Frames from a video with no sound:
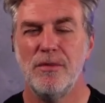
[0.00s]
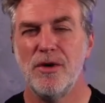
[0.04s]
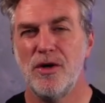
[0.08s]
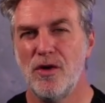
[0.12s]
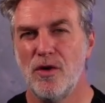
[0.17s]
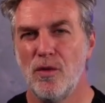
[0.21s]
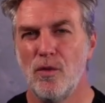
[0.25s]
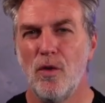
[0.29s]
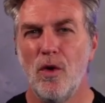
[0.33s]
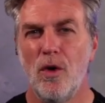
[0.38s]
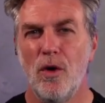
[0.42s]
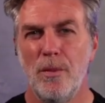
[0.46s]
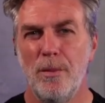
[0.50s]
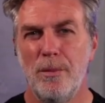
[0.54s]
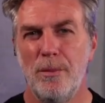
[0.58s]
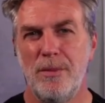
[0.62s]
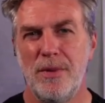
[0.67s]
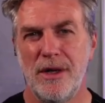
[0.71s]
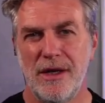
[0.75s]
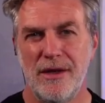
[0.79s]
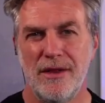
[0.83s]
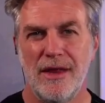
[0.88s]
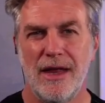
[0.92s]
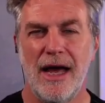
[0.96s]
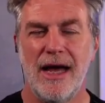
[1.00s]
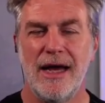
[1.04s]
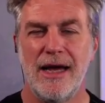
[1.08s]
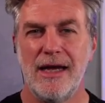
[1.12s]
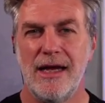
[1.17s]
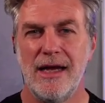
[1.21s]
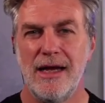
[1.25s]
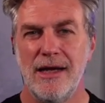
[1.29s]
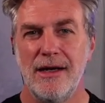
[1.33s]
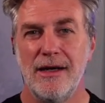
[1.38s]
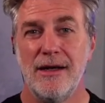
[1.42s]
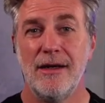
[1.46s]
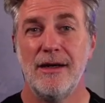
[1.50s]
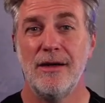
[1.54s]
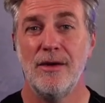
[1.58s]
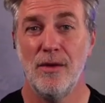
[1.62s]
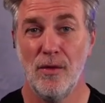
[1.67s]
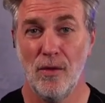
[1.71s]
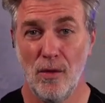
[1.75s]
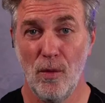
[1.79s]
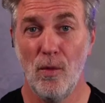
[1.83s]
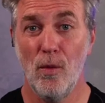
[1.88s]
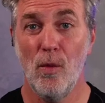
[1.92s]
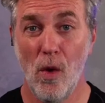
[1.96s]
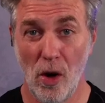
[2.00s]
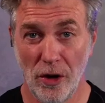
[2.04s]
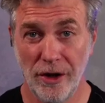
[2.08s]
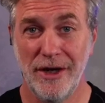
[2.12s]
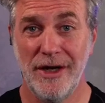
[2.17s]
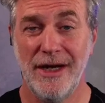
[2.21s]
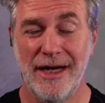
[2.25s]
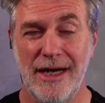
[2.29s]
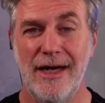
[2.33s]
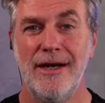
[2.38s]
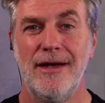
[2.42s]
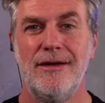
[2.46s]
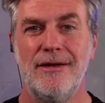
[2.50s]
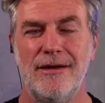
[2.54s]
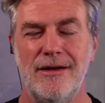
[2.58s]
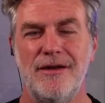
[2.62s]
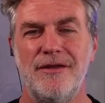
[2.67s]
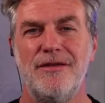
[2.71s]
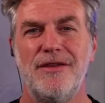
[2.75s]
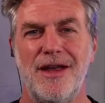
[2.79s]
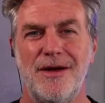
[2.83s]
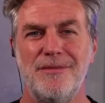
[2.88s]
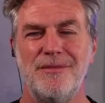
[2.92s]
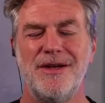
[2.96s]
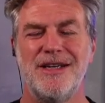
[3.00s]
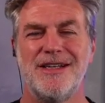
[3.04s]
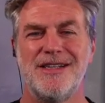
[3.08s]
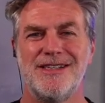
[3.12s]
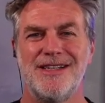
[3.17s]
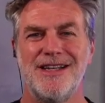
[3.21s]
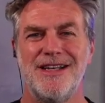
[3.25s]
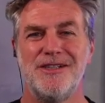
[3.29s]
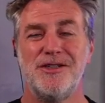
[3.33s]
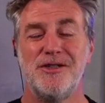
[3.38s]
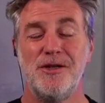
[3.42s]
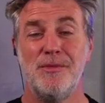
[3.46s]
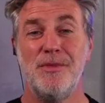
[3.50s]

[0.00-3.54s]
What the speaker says: but you won't be that in one day, if that makes sense.